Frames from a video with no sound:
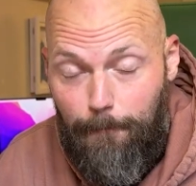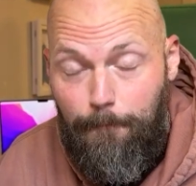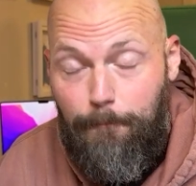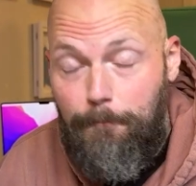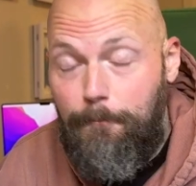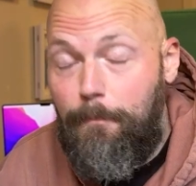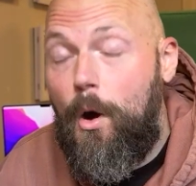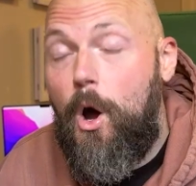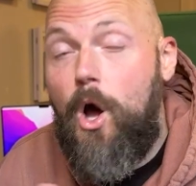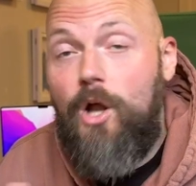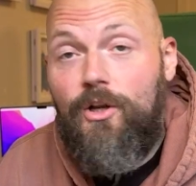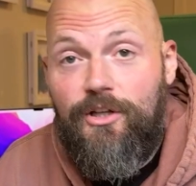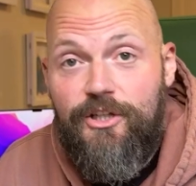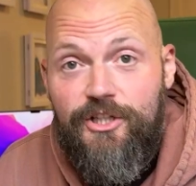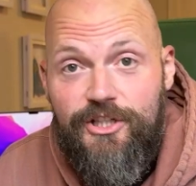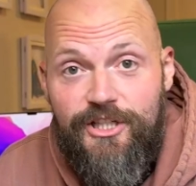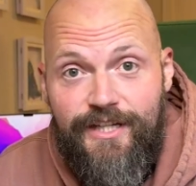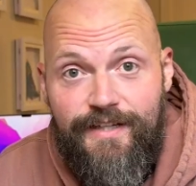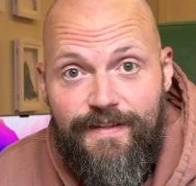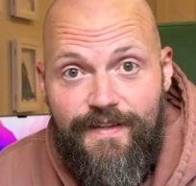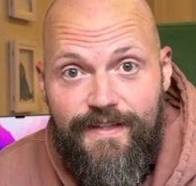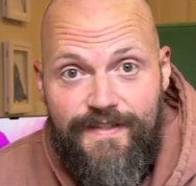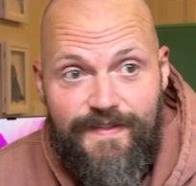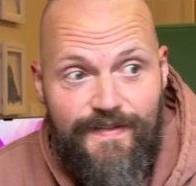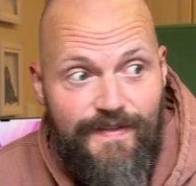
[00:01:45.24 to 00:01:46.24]

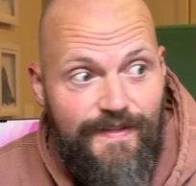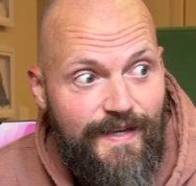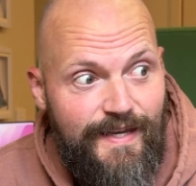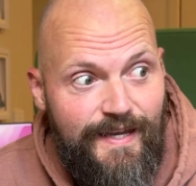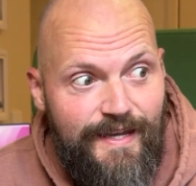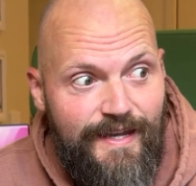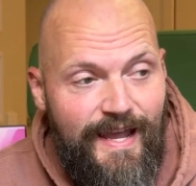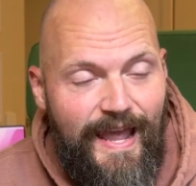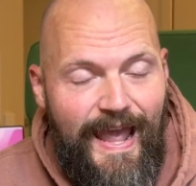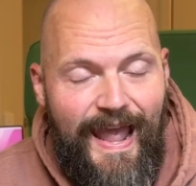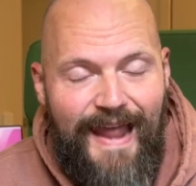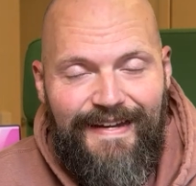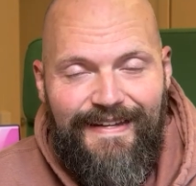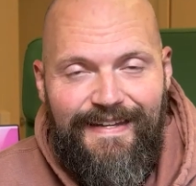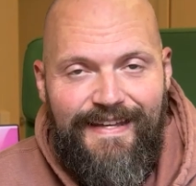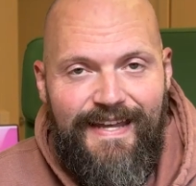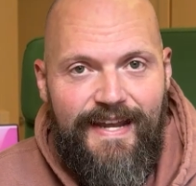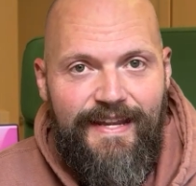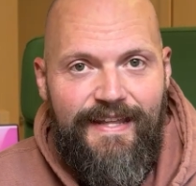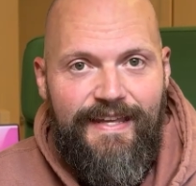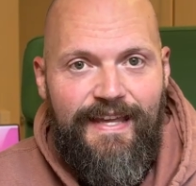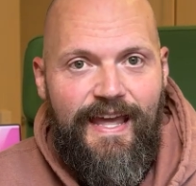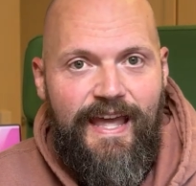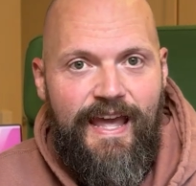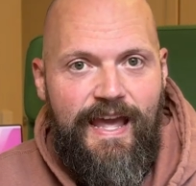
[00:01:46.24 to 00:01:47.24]
polishing this thing and
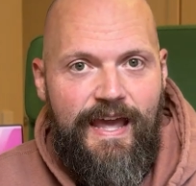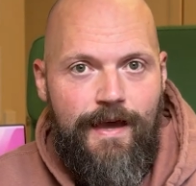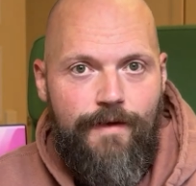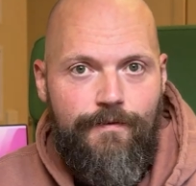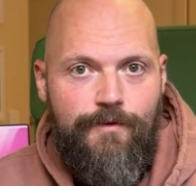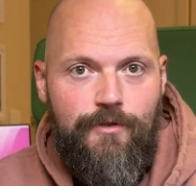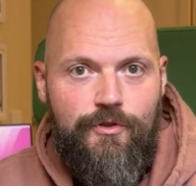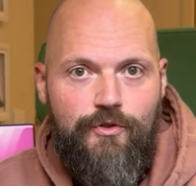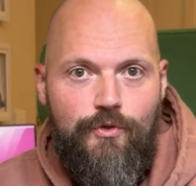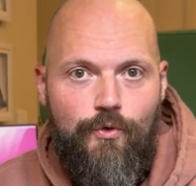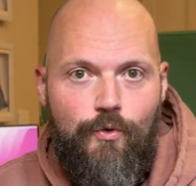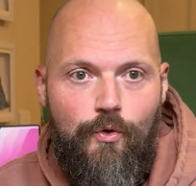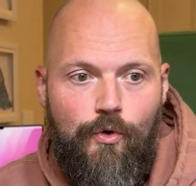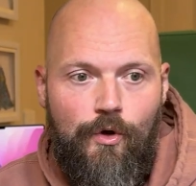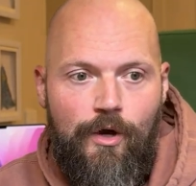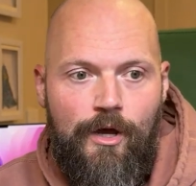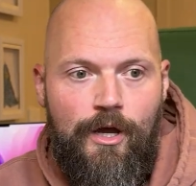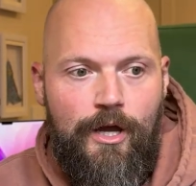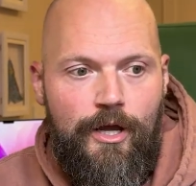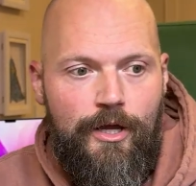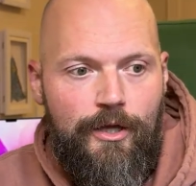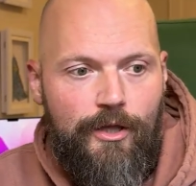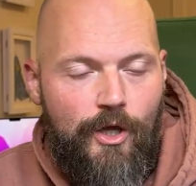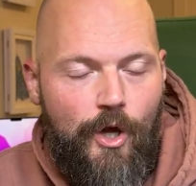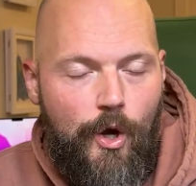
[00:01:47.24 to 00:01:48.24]
getting it out the door,
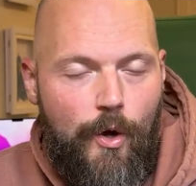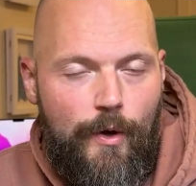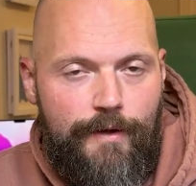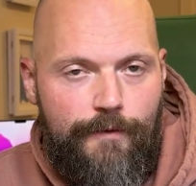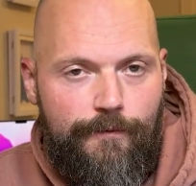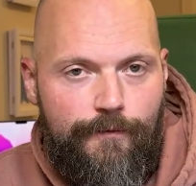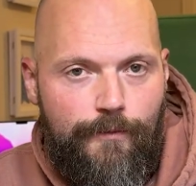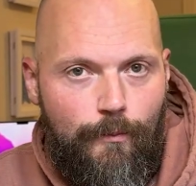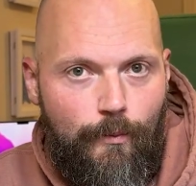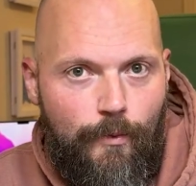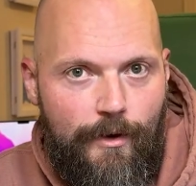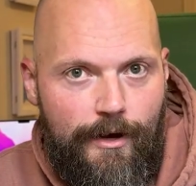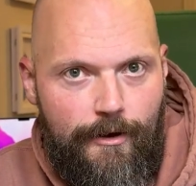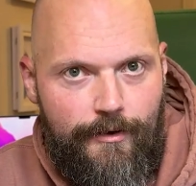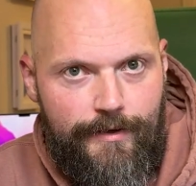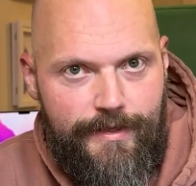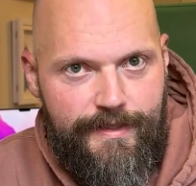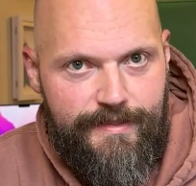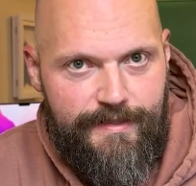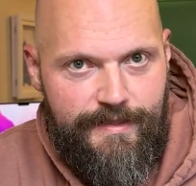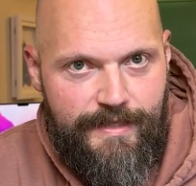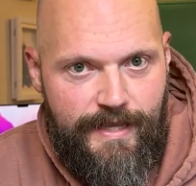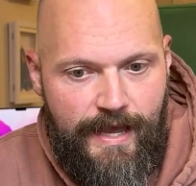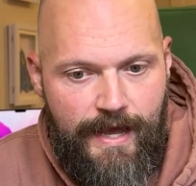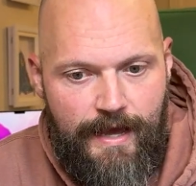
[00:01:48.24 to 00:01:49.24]
going from where it
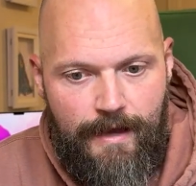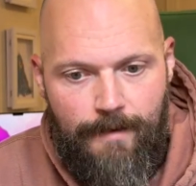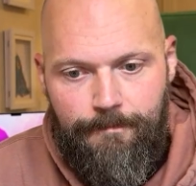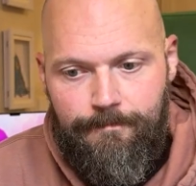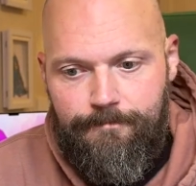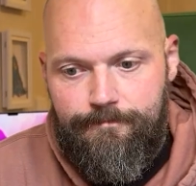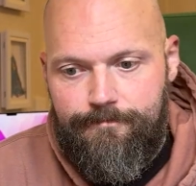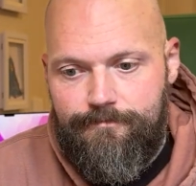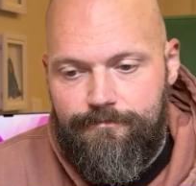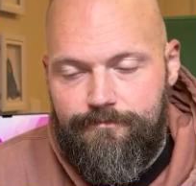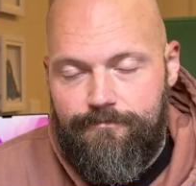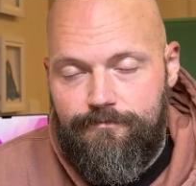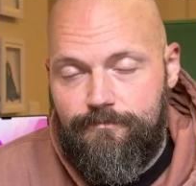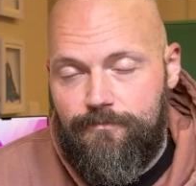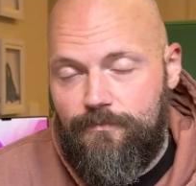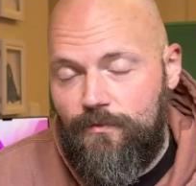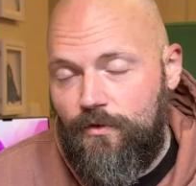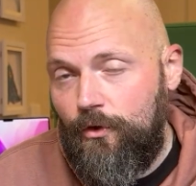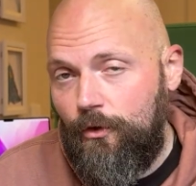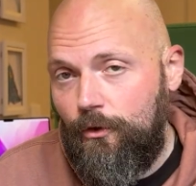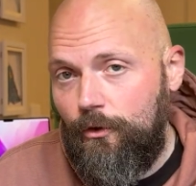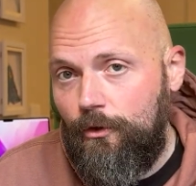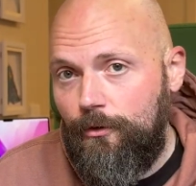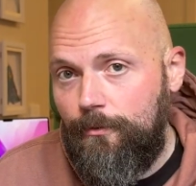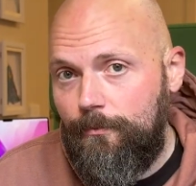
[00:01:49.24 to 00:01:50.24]
is now
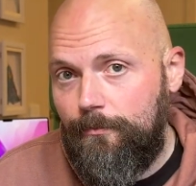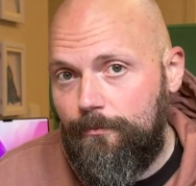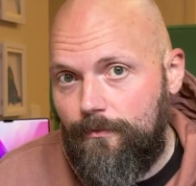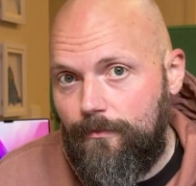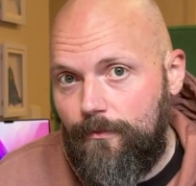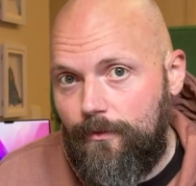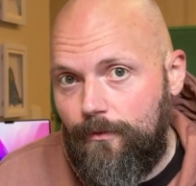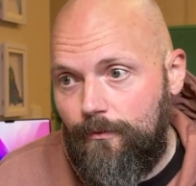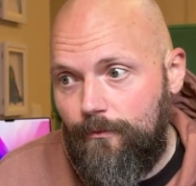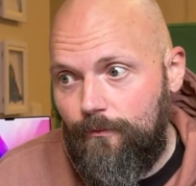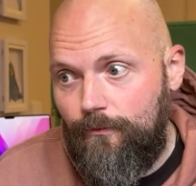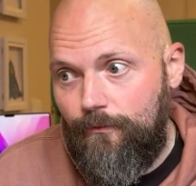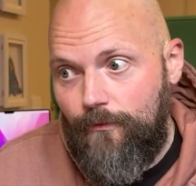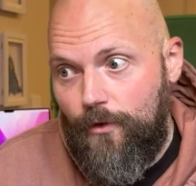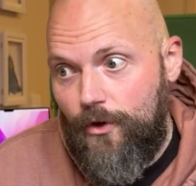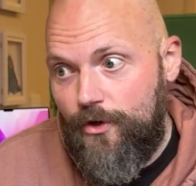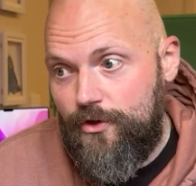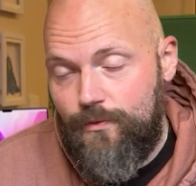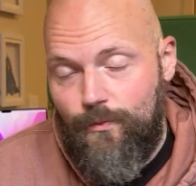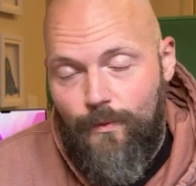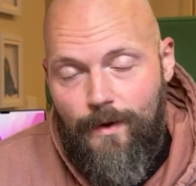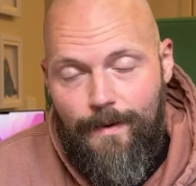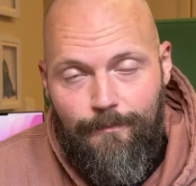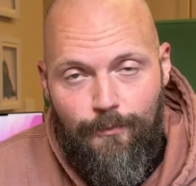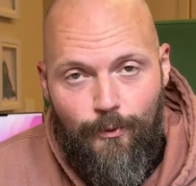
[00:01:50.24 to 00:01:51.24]
to
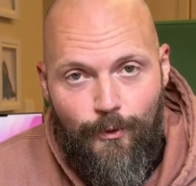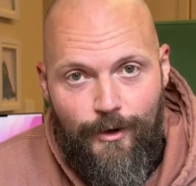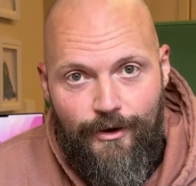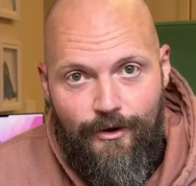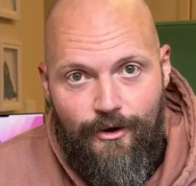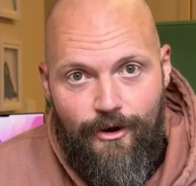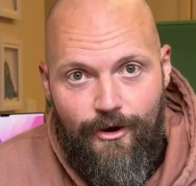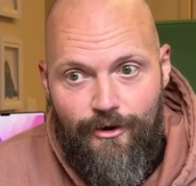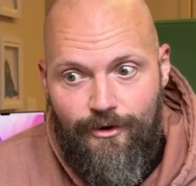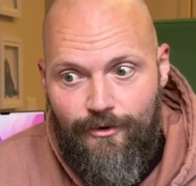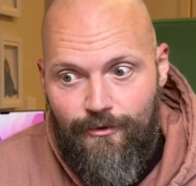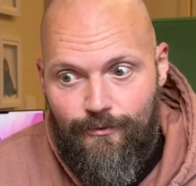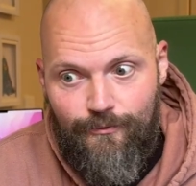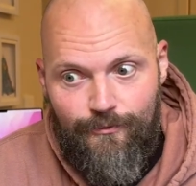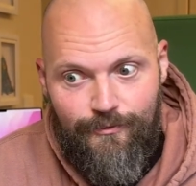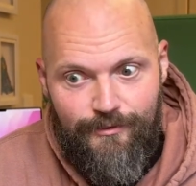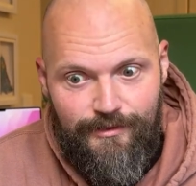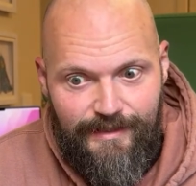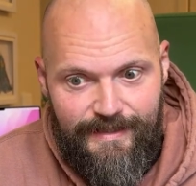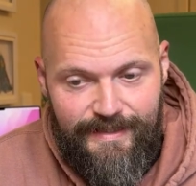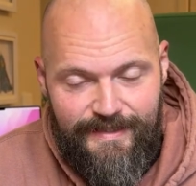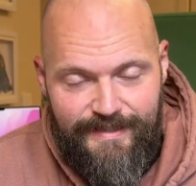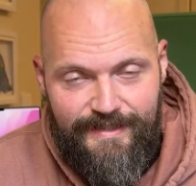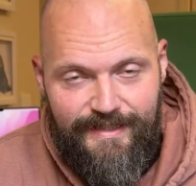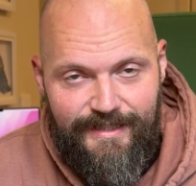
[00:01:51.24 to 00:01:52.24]
version 1.0,
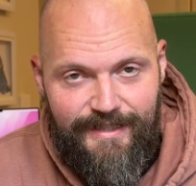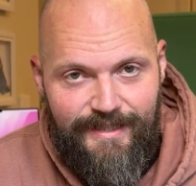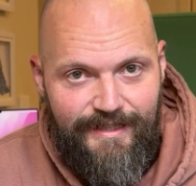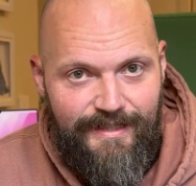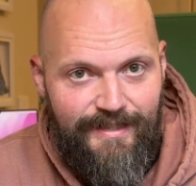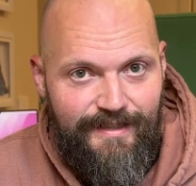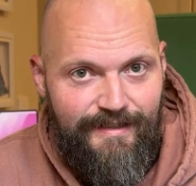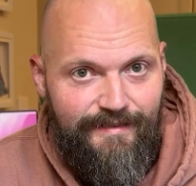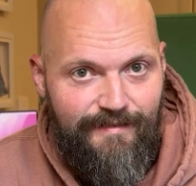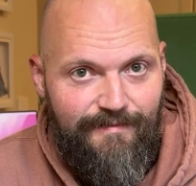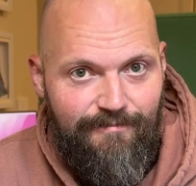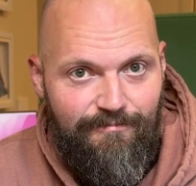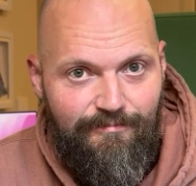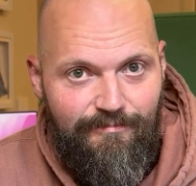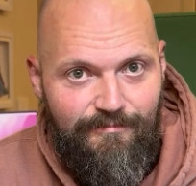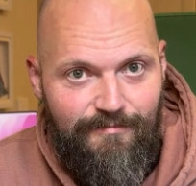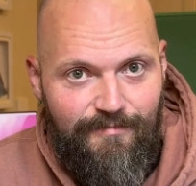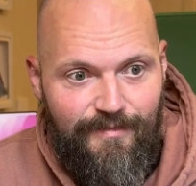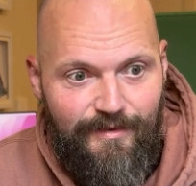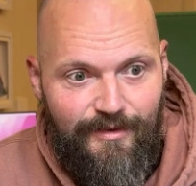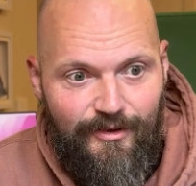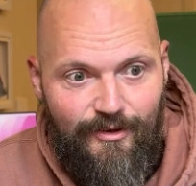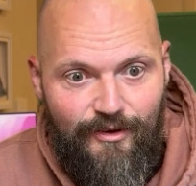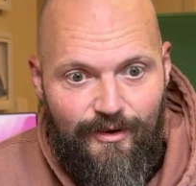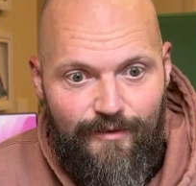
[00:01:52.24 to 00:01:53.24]
releasing it
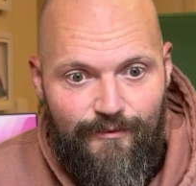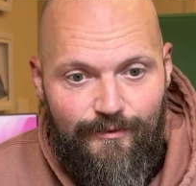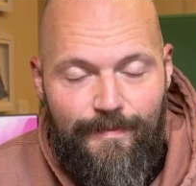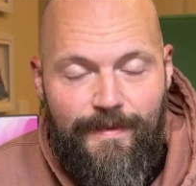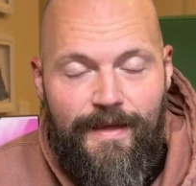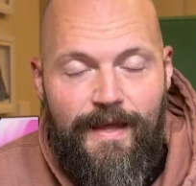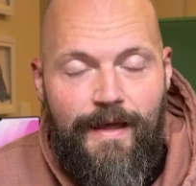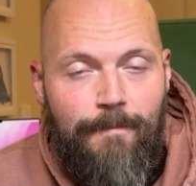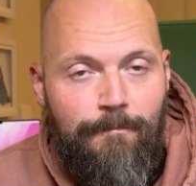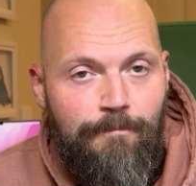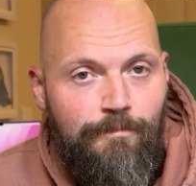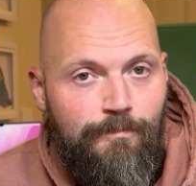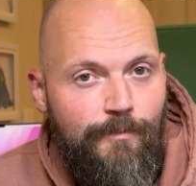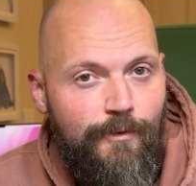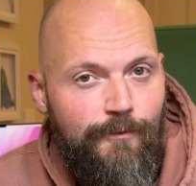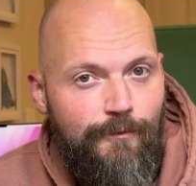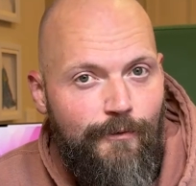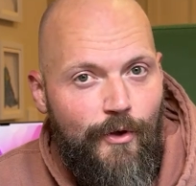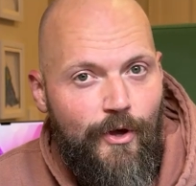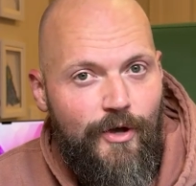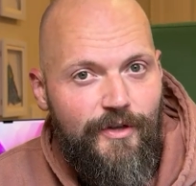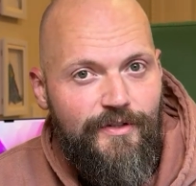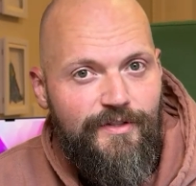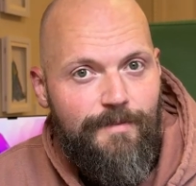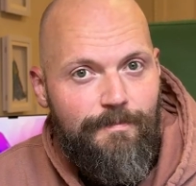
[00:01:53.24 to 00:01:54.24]
and going from there. But
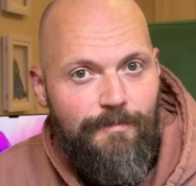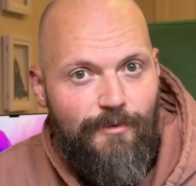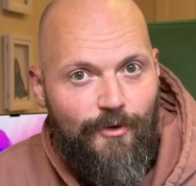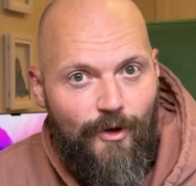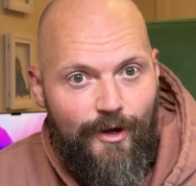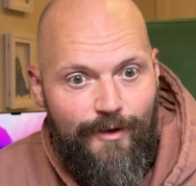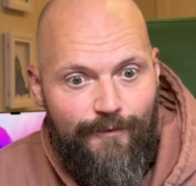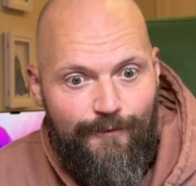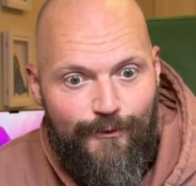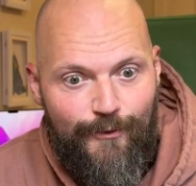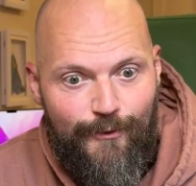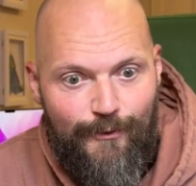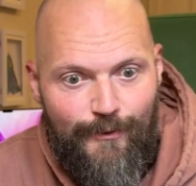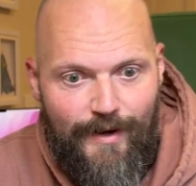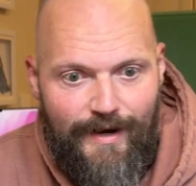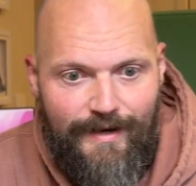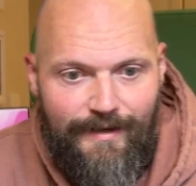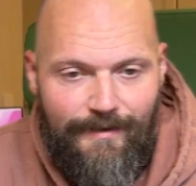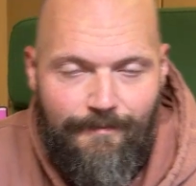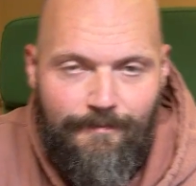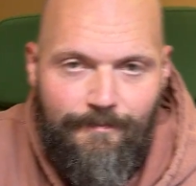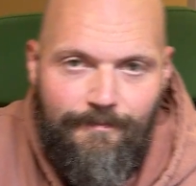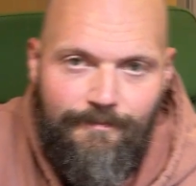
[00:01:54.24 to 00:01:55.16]
first, I'm going for a run.